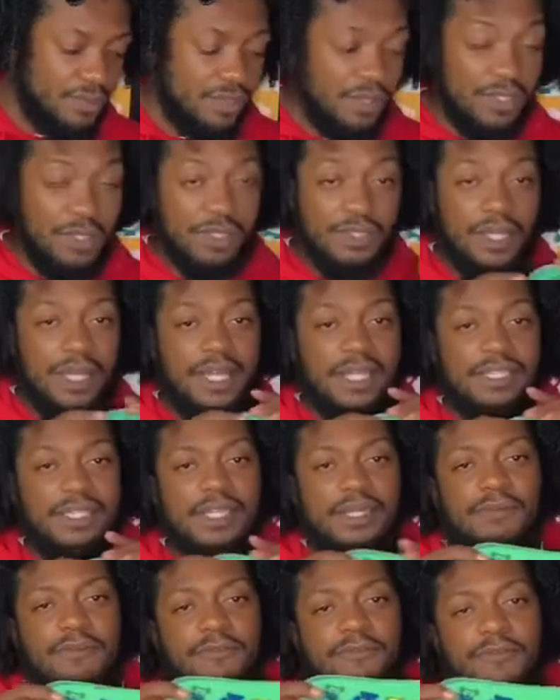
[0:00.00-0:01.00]
So like I
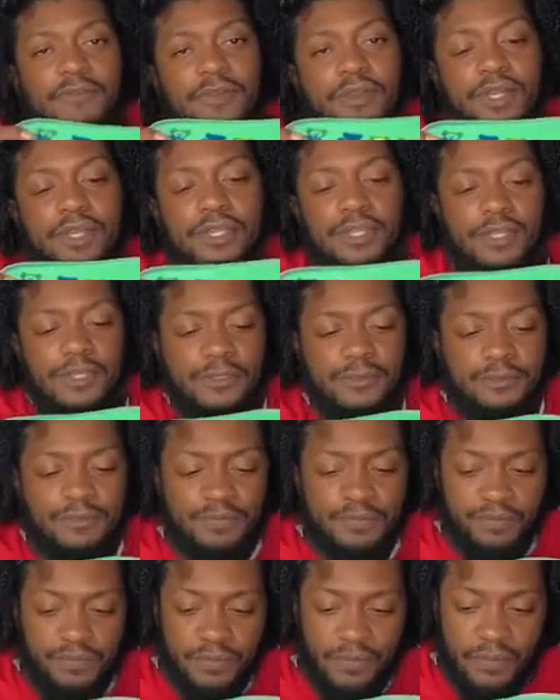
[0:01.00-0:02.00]
said before, you know,
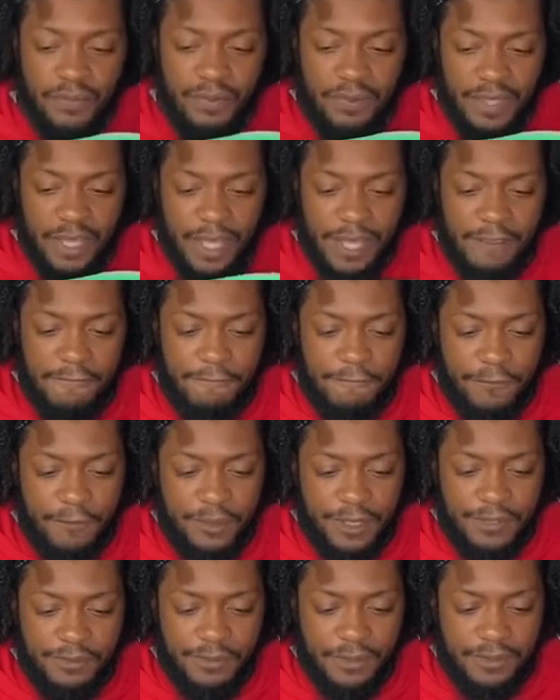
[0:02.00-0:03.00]
the
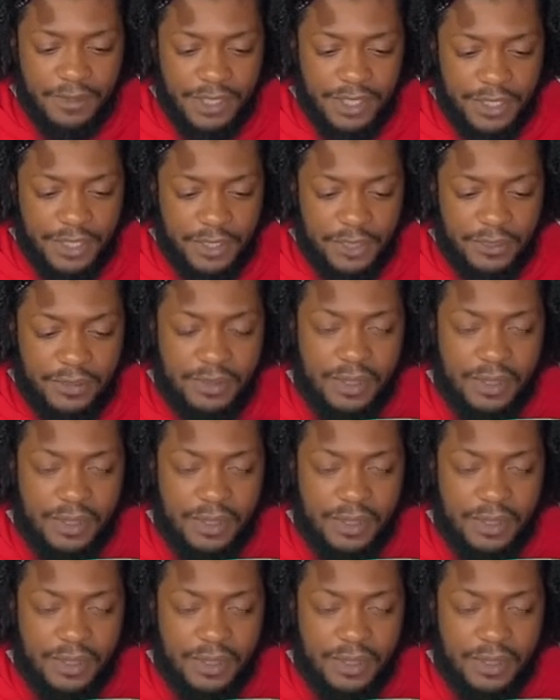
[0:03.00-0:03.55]
influence for this shoe